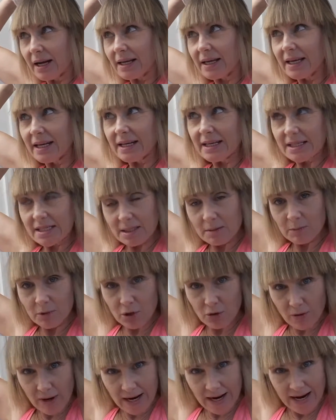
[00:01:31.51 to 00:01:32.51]
getting some
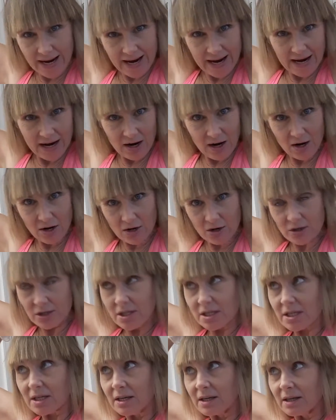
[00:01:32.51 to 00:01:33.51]
gray
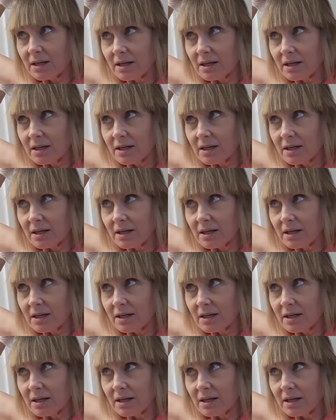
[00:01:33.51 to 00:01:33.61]
hairs.